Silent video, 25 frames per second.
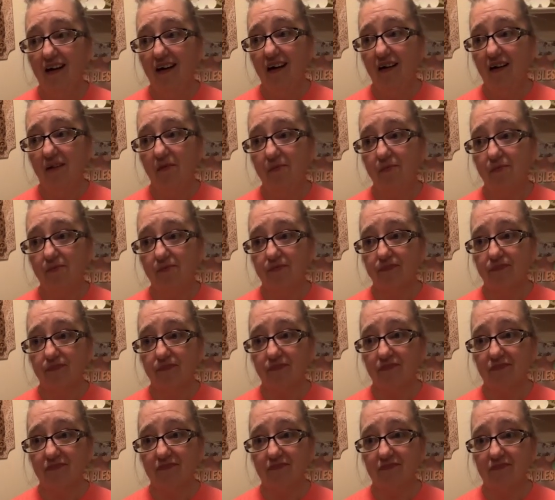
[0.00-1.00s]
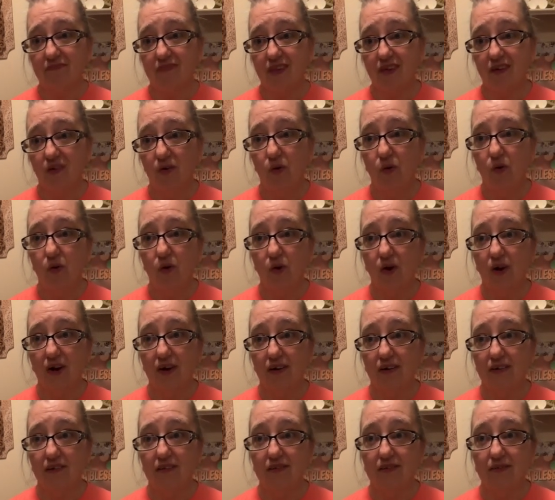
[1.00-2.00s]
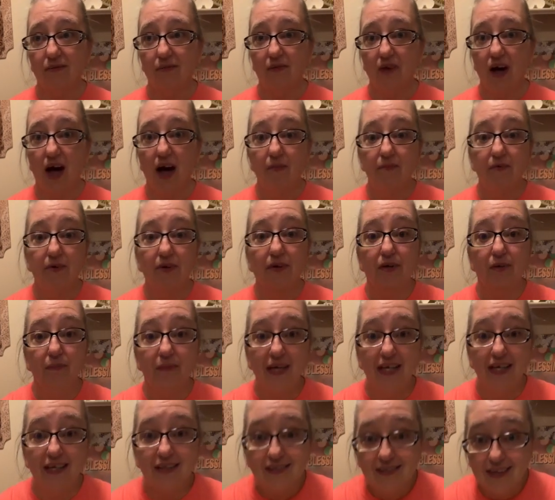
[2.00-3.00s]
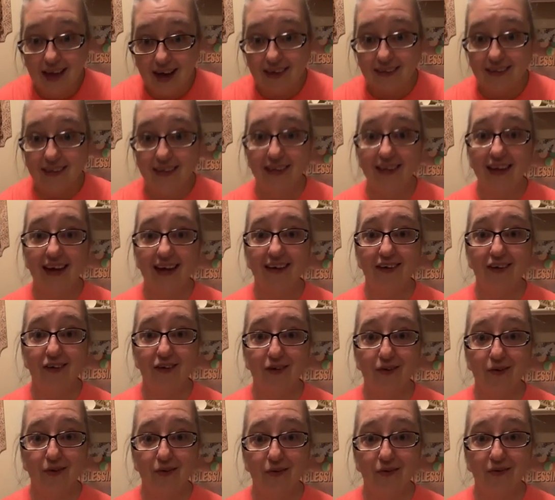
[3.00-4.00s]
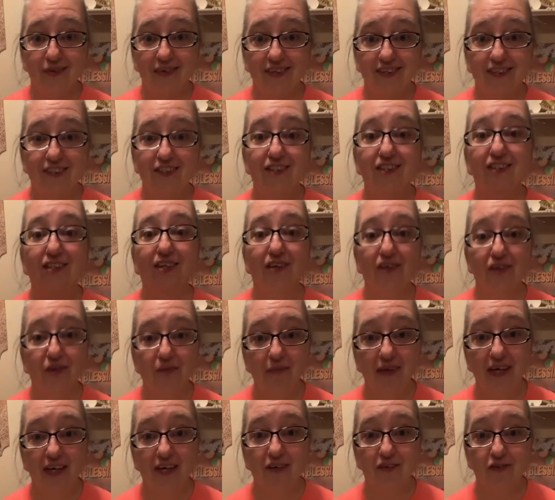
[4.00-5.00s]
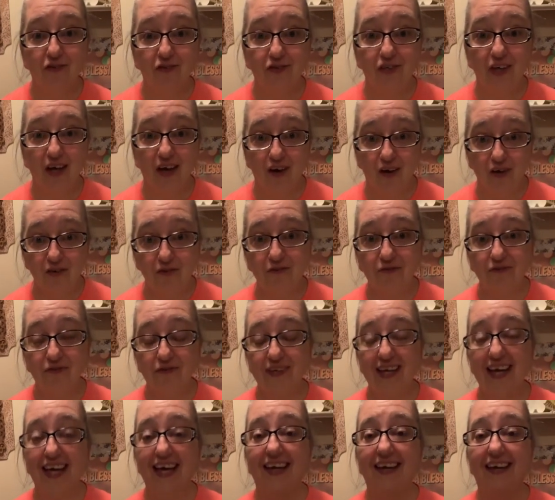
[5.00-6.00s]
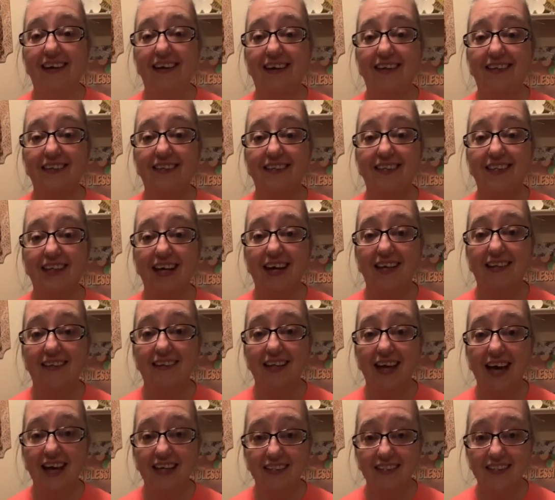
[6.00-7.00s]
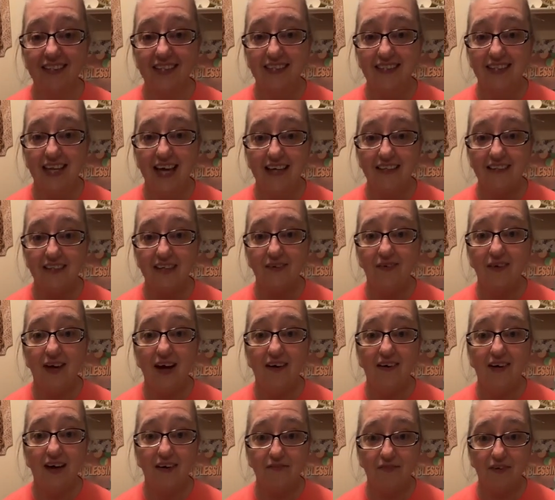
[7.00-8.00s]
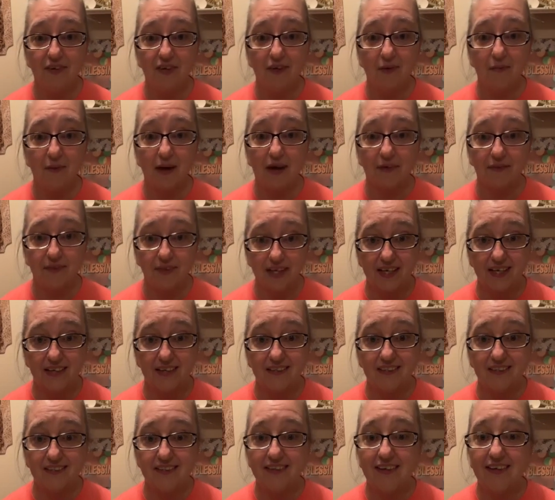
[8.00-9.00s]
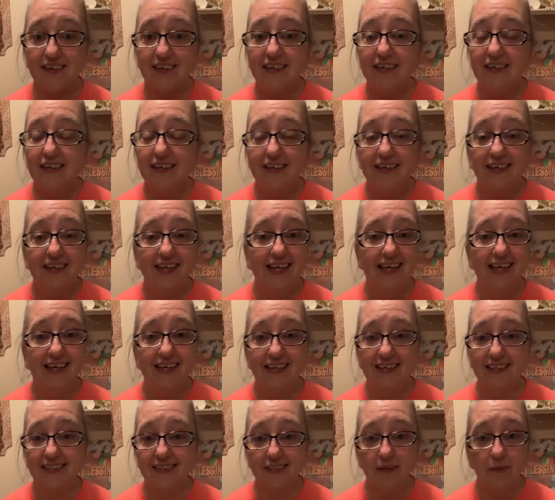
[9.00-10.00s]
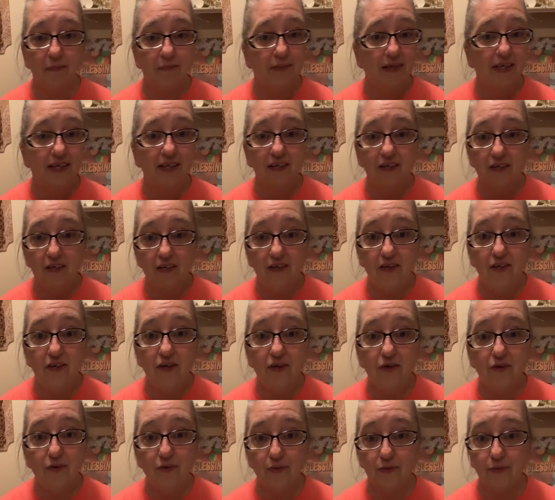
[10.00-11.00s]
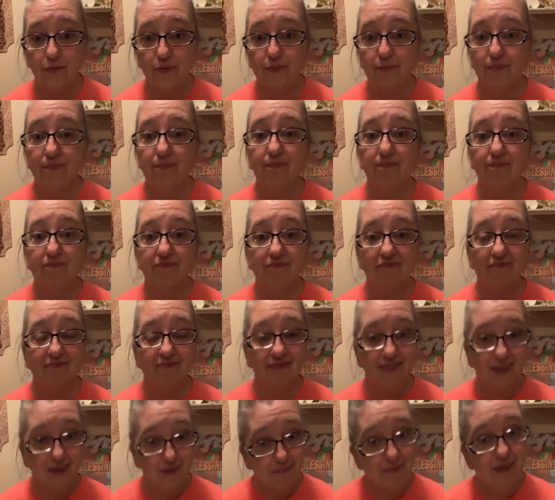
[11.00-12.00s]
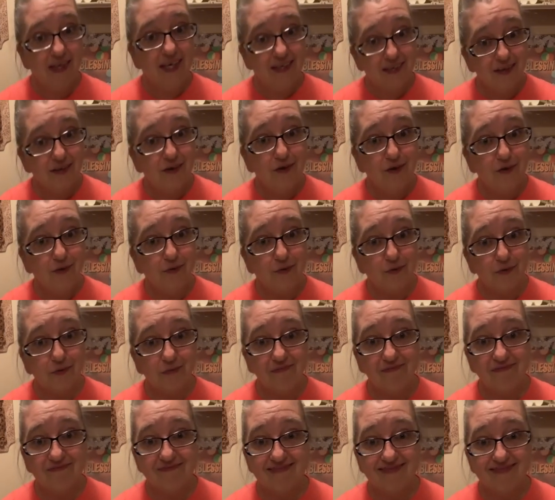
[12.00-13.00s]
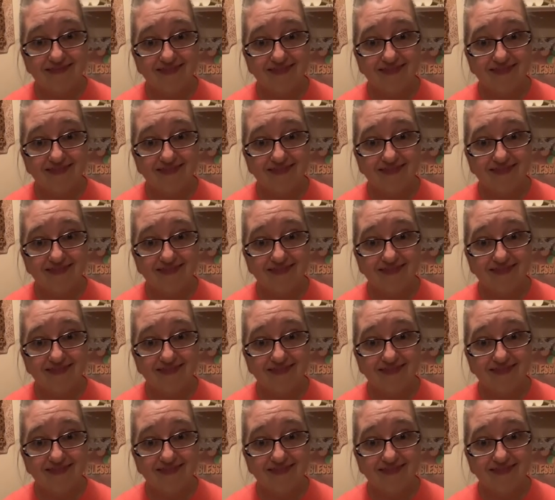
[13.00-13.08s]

or I'm going to be exactly like you. She's going to be herself. And that's exactly how I feel about this, is be you. Be you.